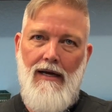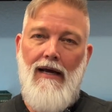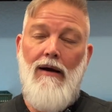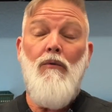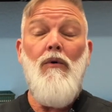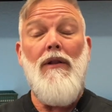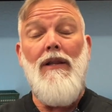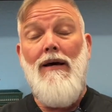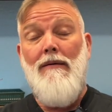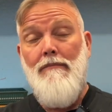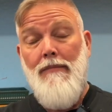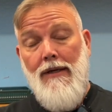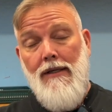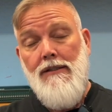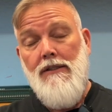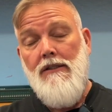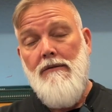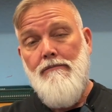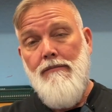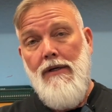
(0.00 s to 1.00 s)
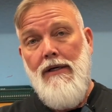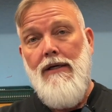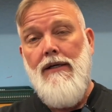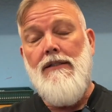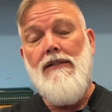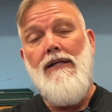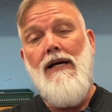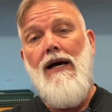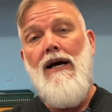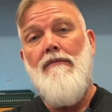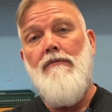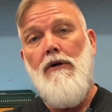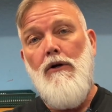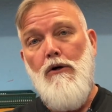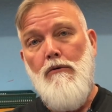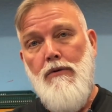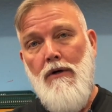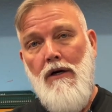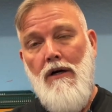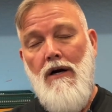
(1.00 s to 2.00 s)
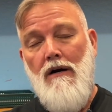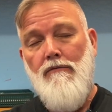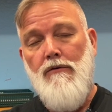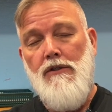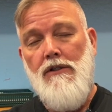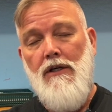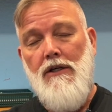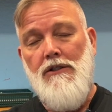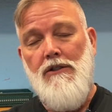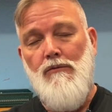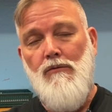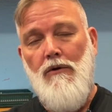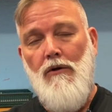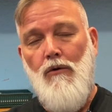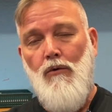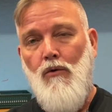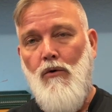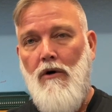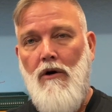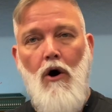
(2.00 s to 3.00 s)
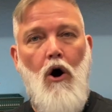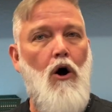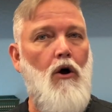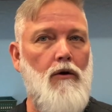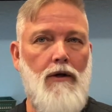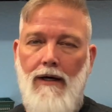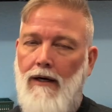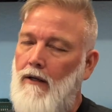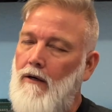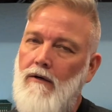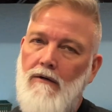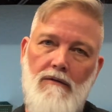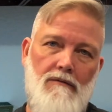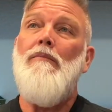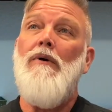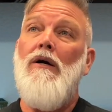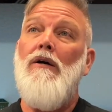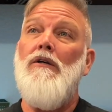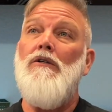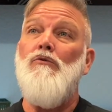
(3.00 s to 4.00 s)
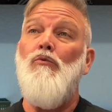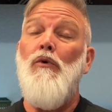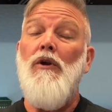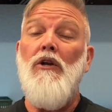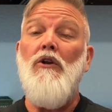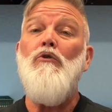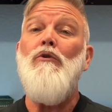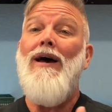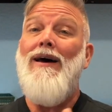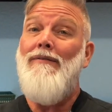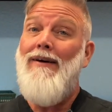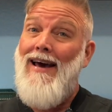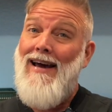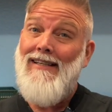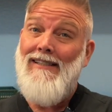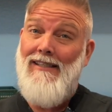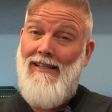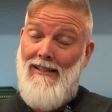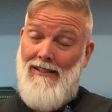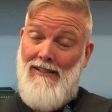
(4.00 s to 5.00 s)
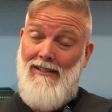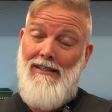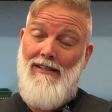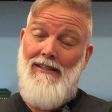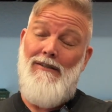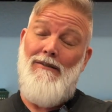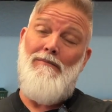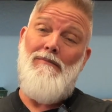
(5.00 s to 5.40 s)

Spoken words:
And what that means to me is have an open conversation with the Lord all day long, because we do have access to him.